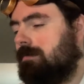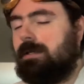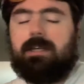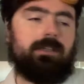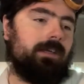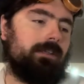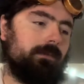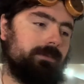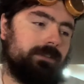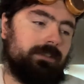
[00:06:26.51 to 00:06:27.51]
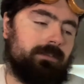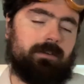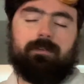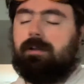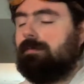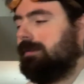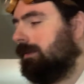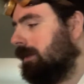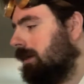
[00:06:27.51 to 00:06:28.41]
me in a dumpster, or whatever.